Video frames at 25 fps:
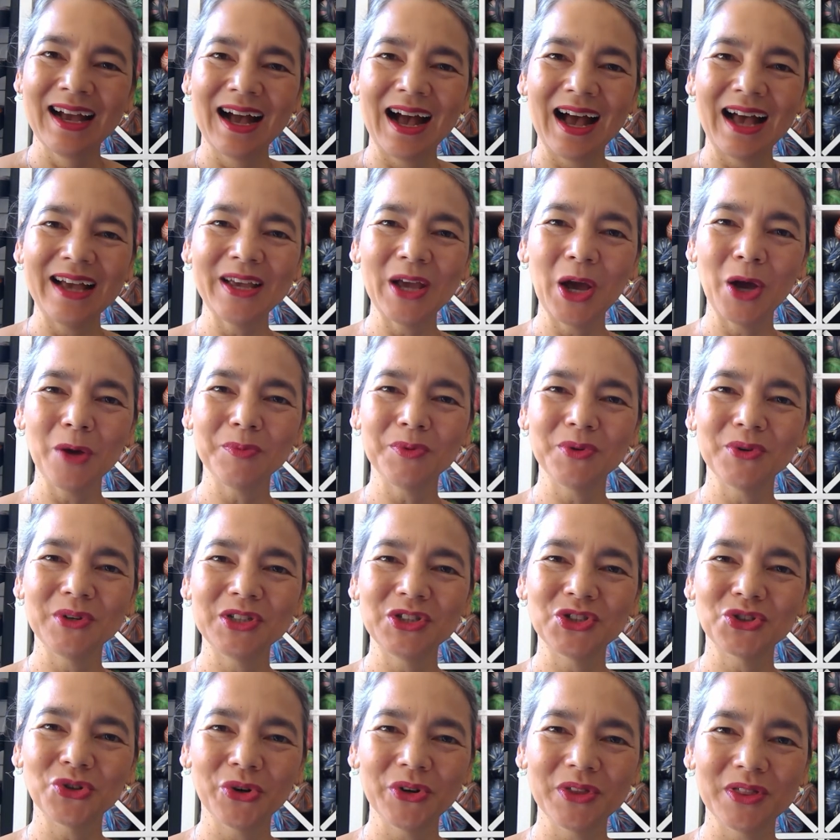I hope you
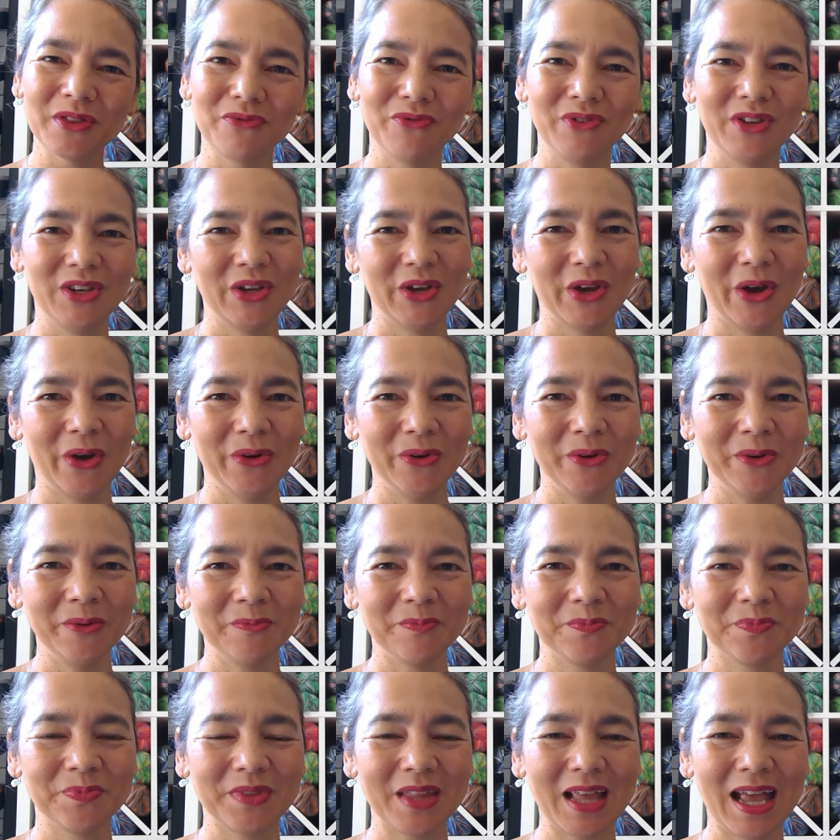enjoyed the video
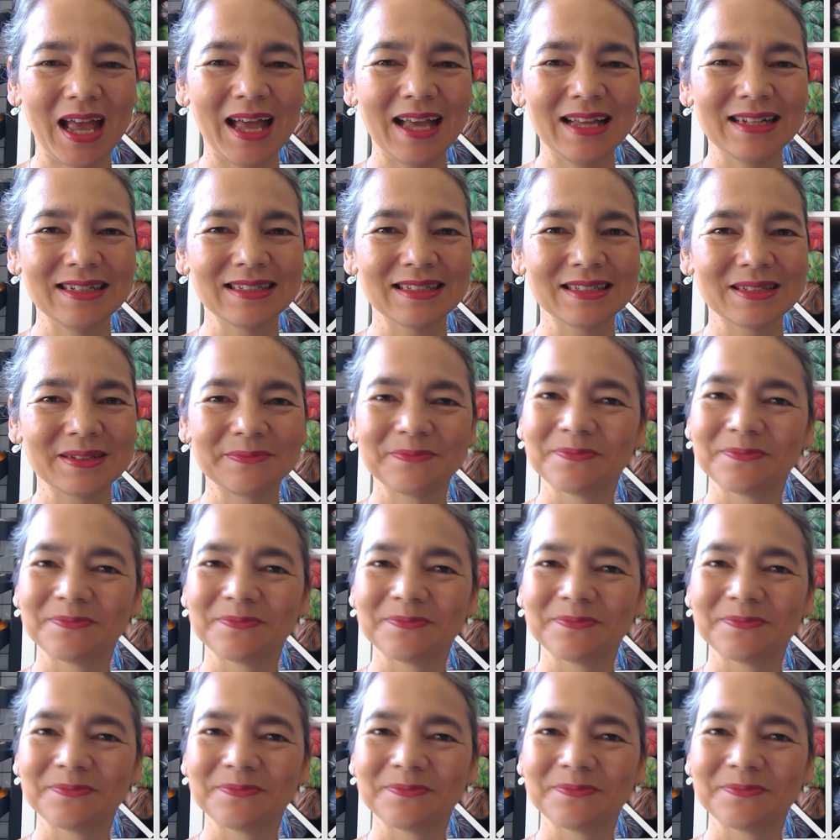and